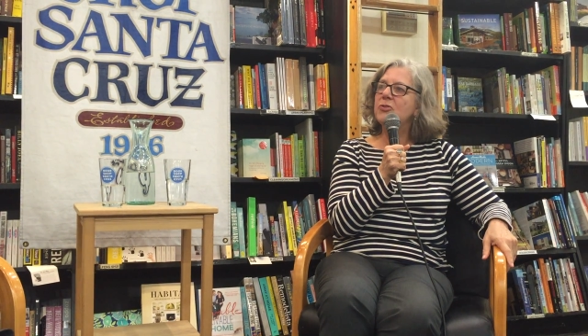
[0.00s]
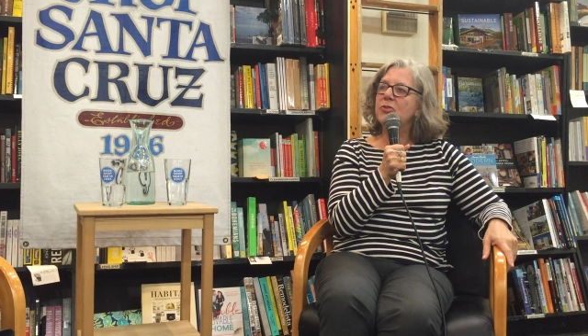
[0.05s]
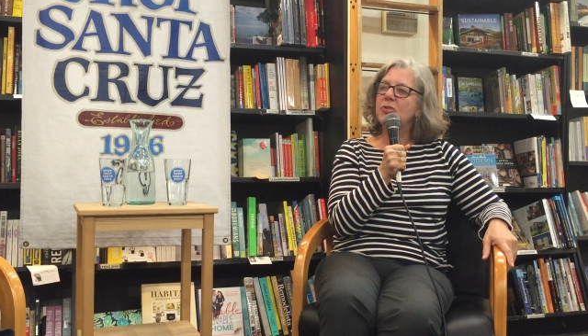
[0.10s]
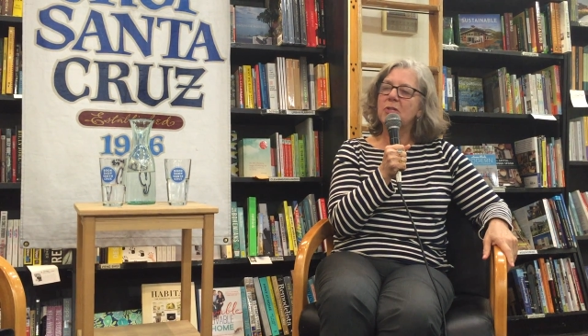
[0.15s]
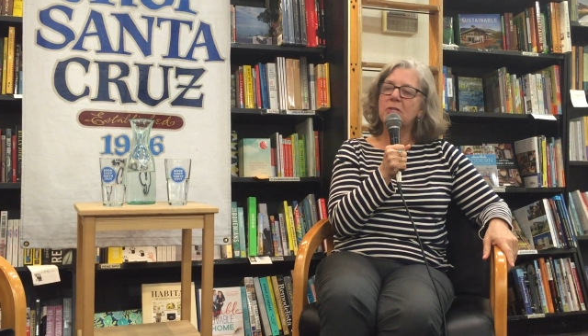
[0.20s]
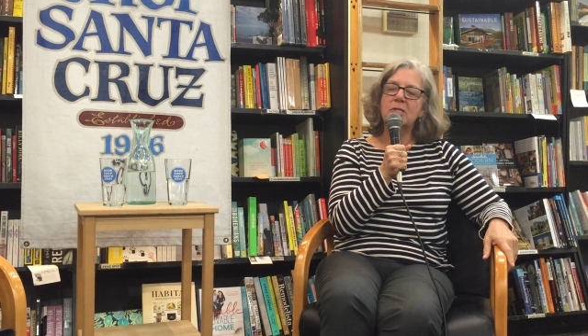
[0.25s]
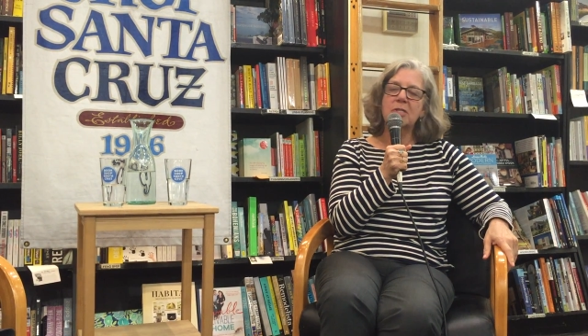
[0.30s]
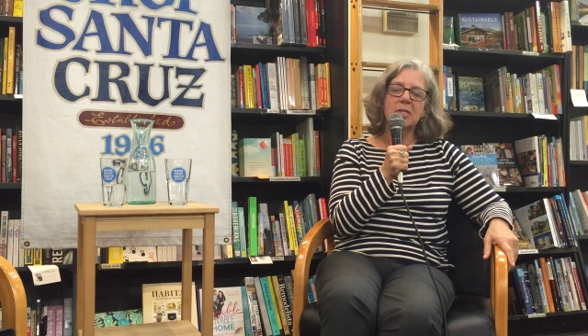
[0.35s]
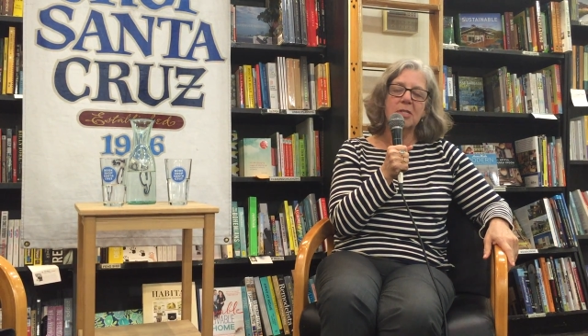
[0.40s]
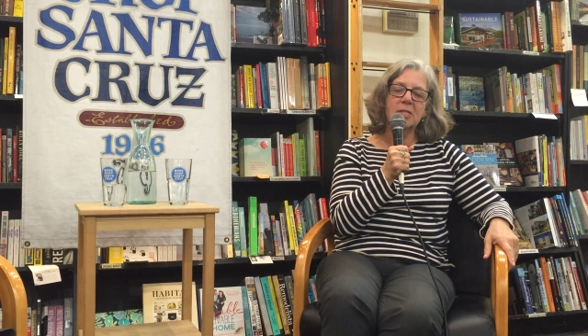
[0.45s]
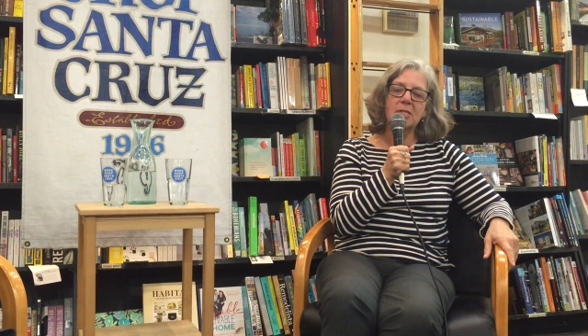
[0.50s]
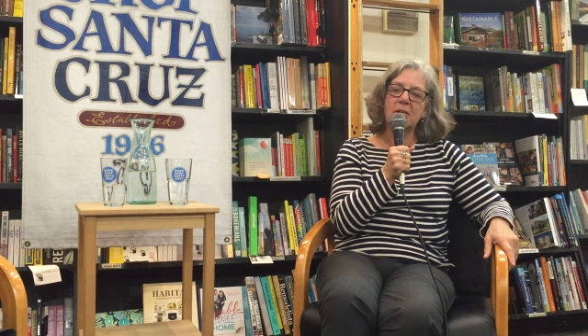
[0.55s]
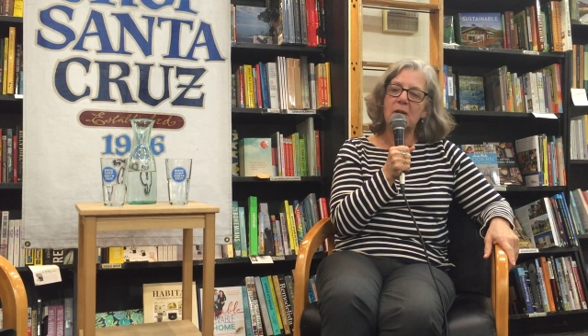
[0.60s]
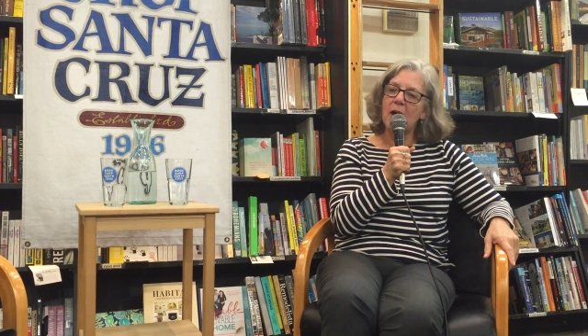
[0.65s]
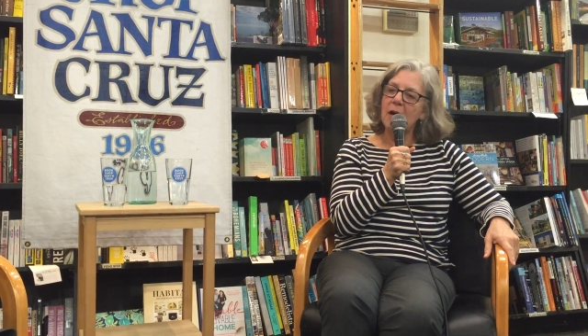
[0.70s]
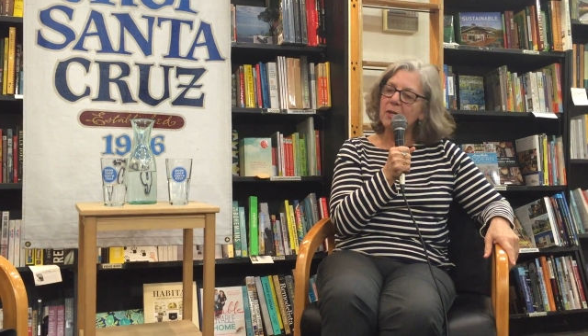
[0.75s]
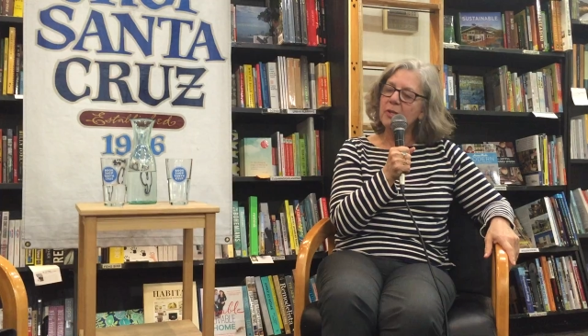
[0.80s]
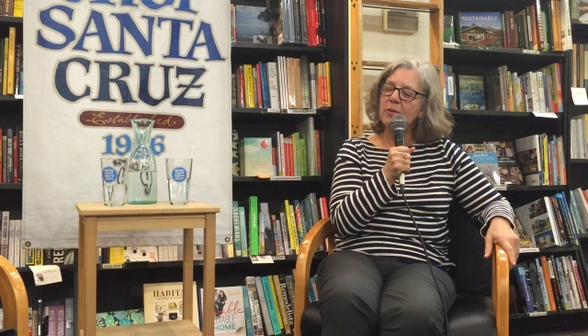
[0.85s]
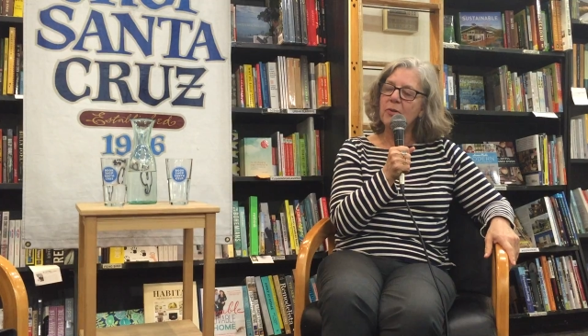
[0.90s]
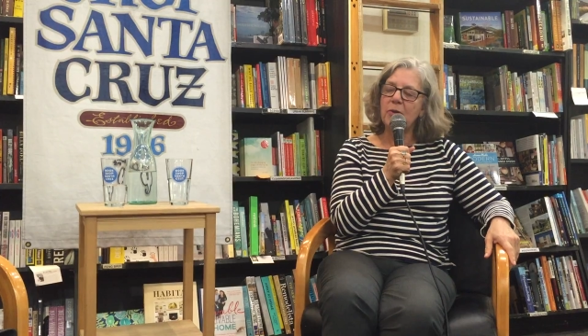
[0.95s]
just is
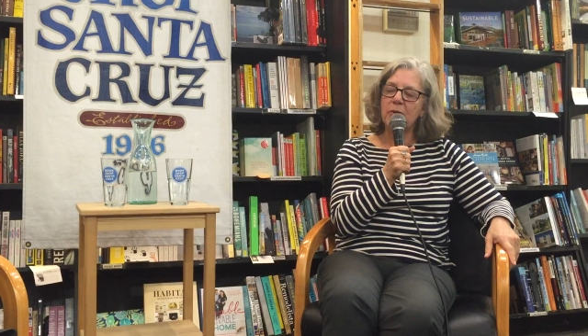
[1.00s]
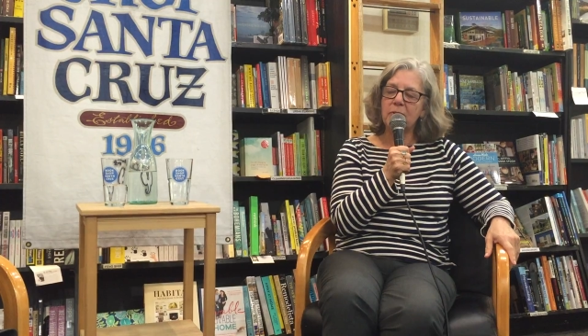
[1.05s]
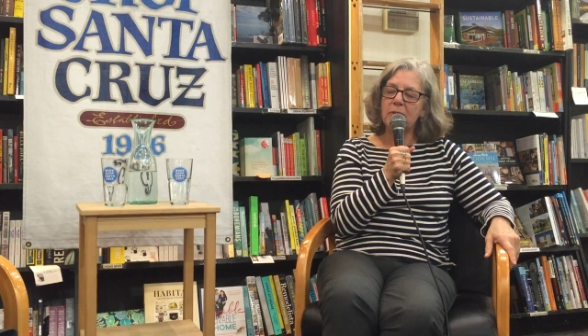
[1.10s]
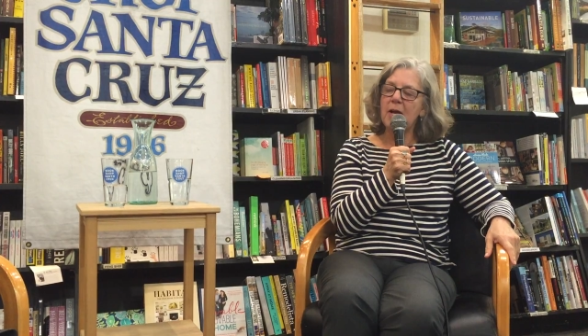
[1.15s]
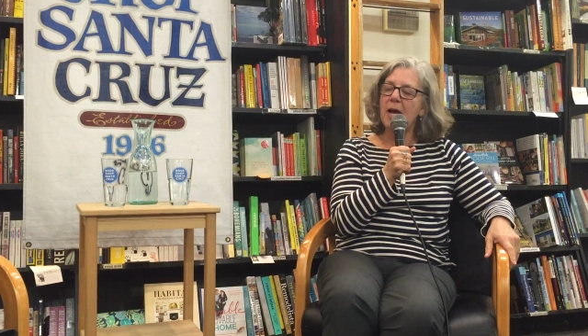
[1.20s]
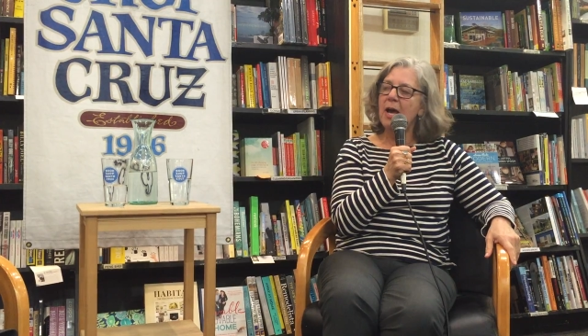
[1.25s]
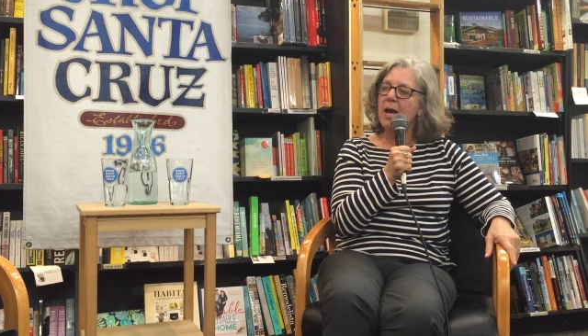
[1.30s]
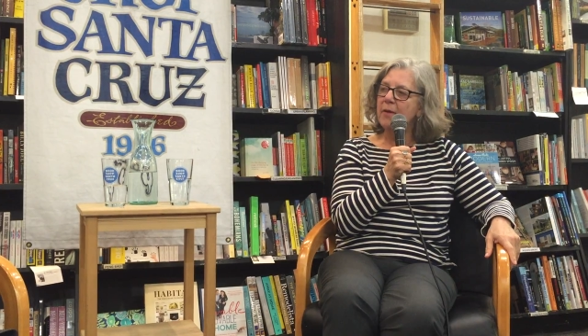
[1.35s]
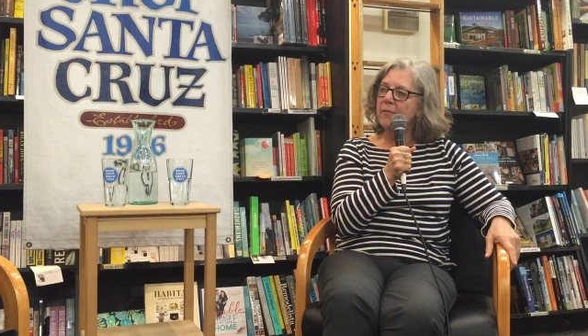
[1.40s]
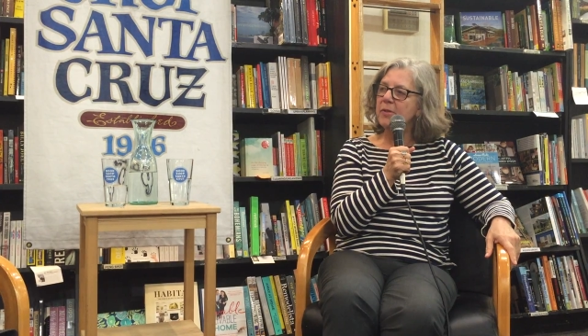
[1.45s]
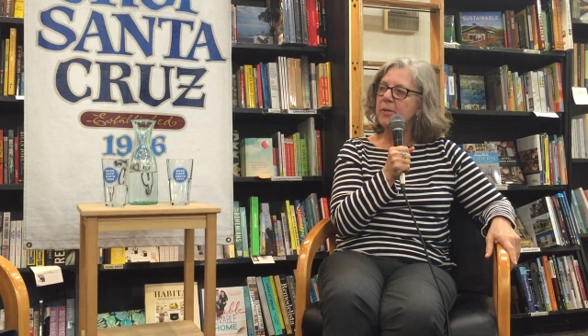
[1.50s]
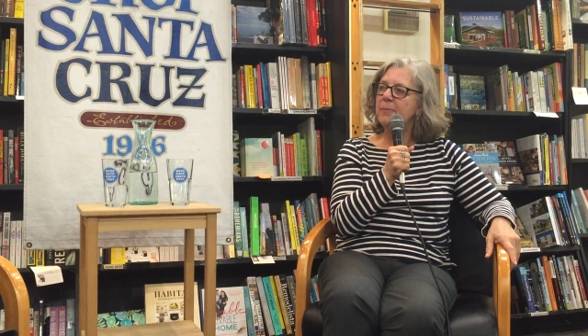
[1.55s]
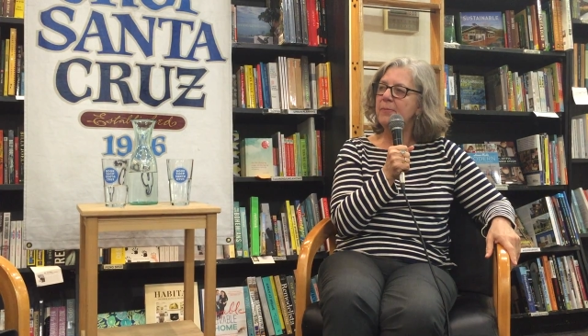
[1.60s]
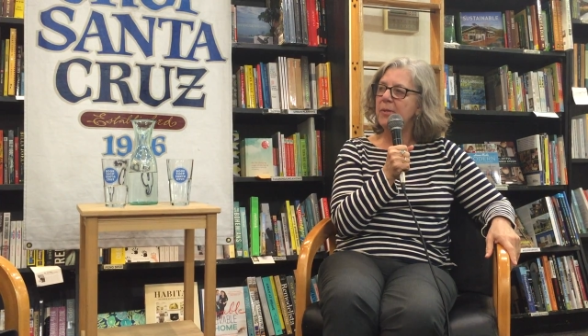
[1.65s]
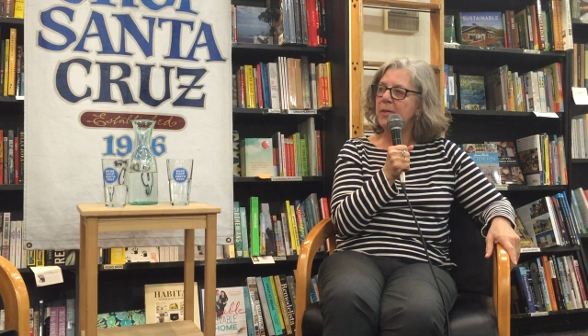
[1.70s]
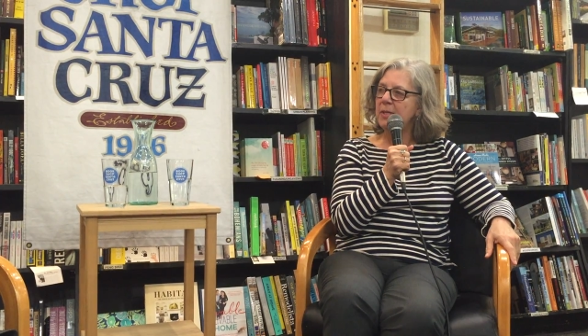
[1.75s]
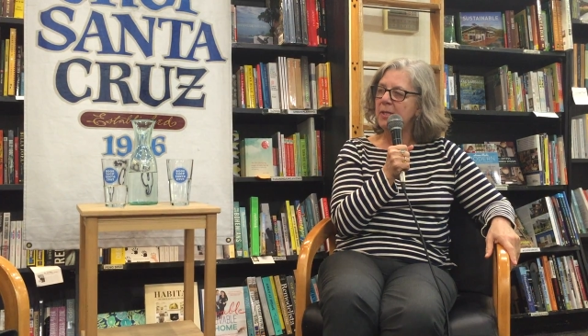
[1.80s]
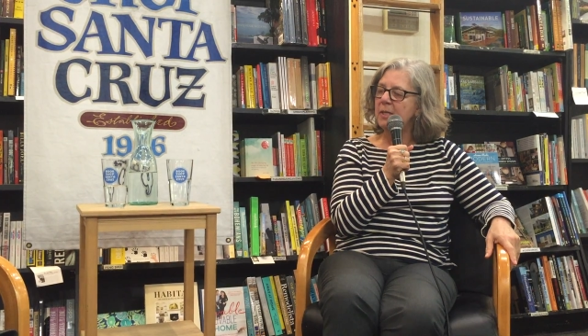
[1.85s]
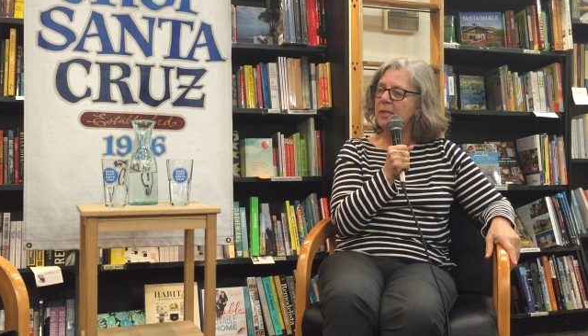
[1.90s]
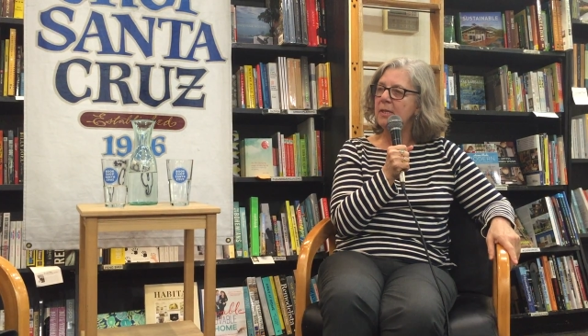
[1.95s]
not going to have an
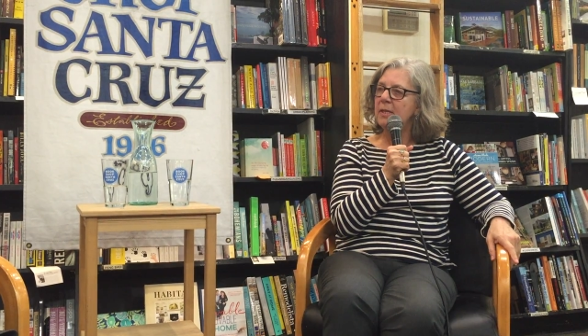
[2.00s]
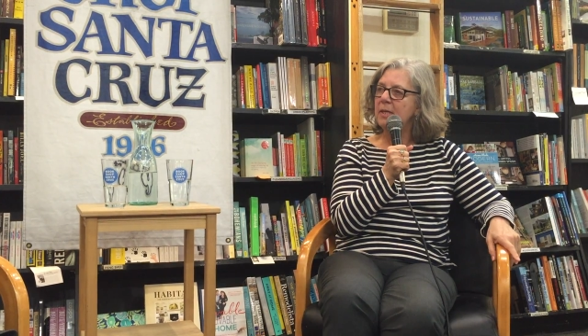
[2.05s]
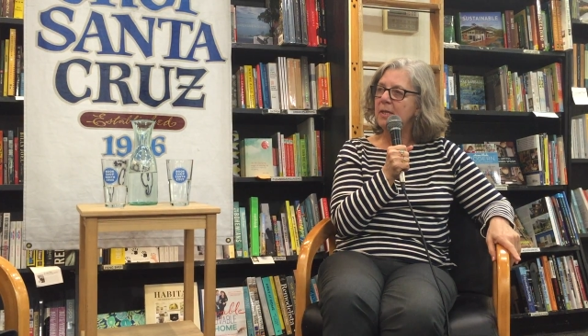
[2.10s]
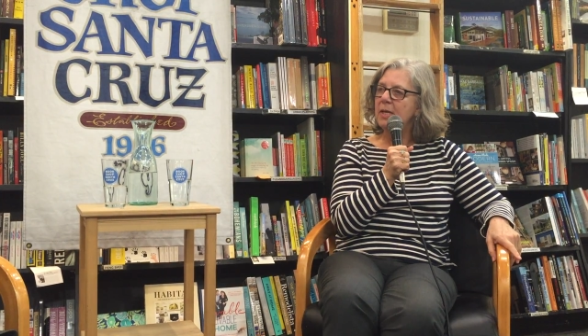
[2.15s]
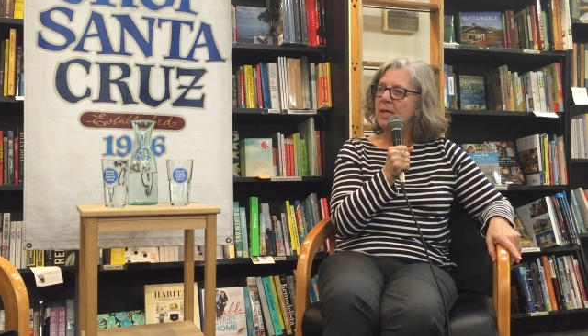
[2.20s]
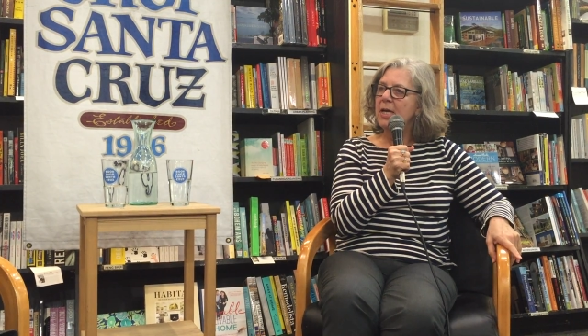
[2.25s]
opinion.